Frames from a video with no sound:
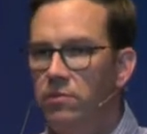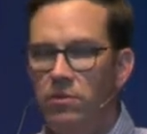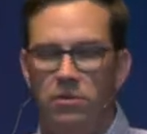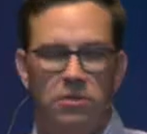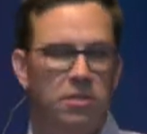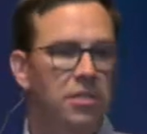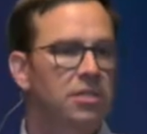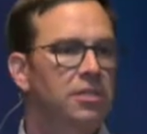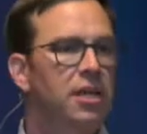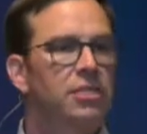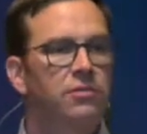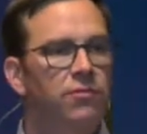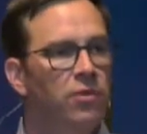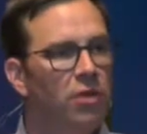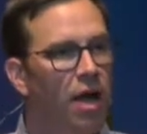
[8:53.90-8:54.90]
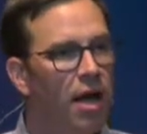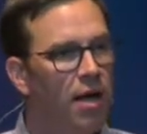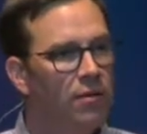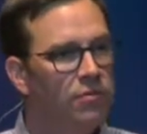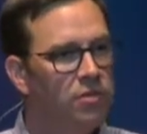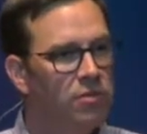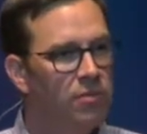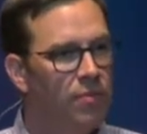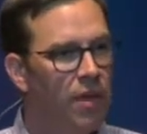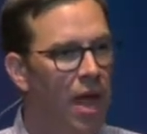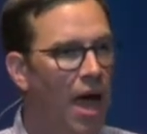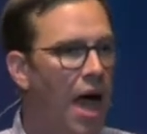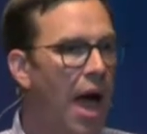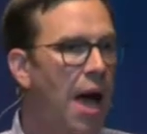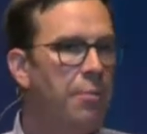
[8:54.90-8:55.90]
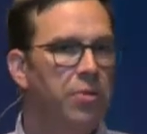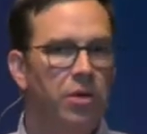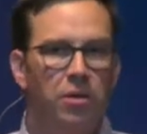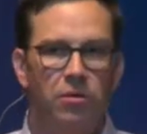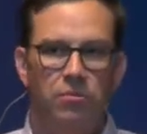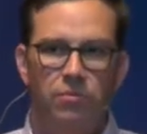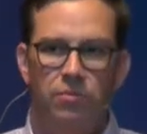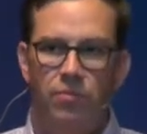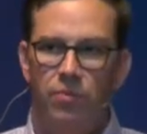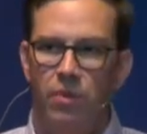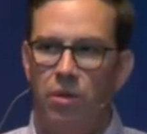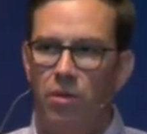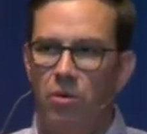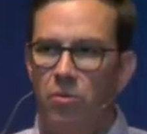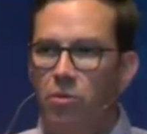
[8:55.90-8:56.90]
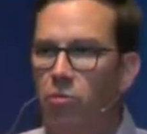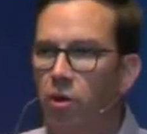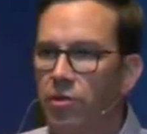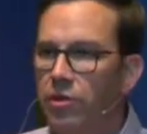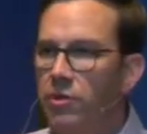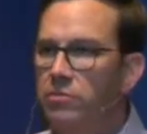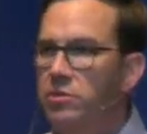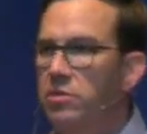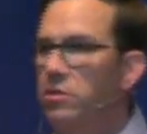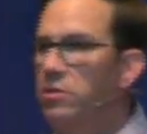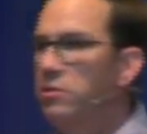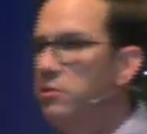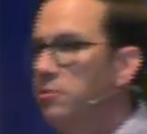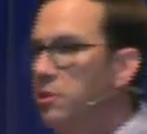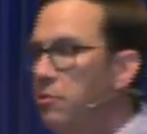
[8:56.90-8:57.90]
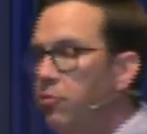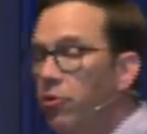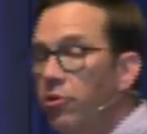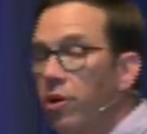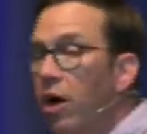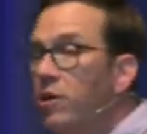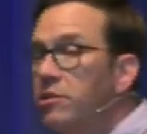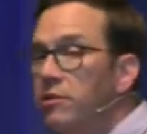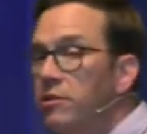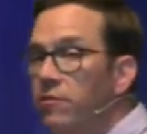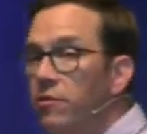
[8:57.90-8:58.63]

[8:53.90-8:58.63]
successful lives, happy. We want them to, to be productive.